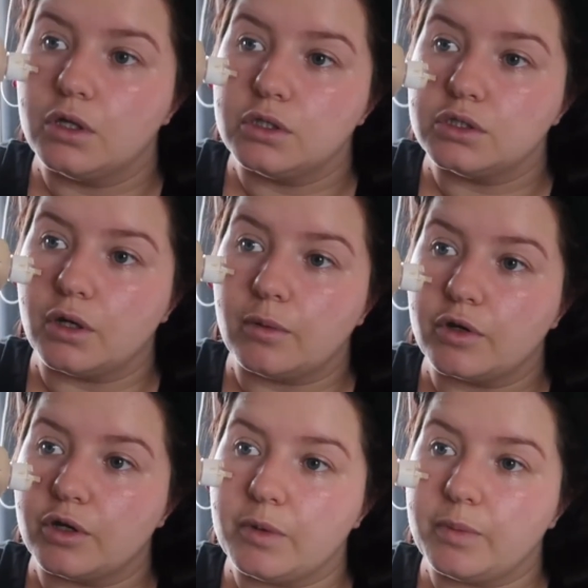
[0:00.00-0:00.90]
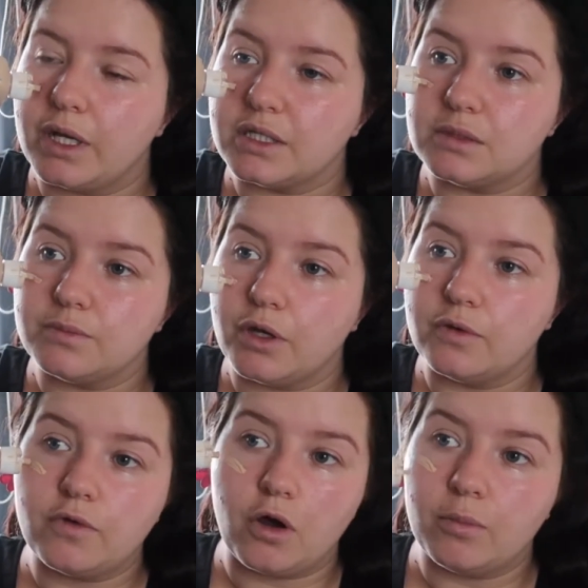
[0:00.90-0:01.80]
So I'm going to be placing
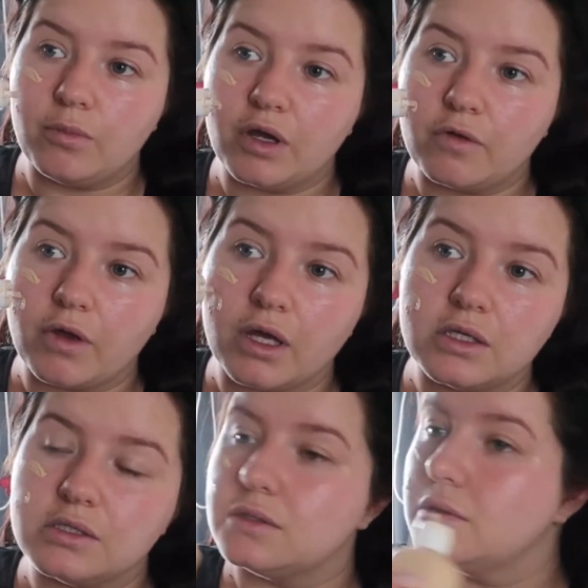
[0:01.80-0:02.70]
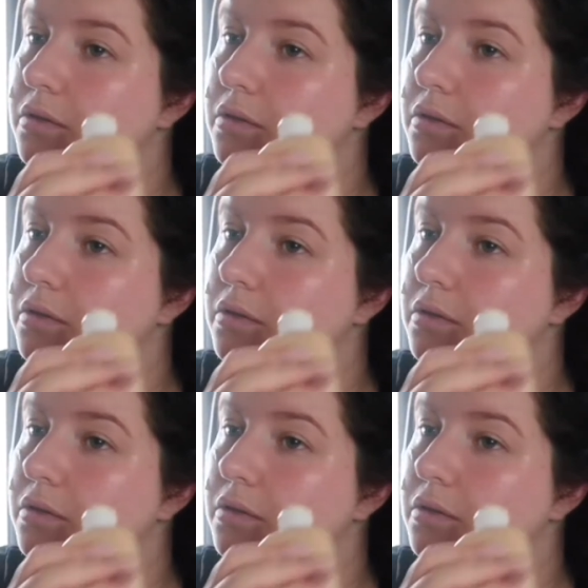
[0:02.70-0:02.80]
both on my face,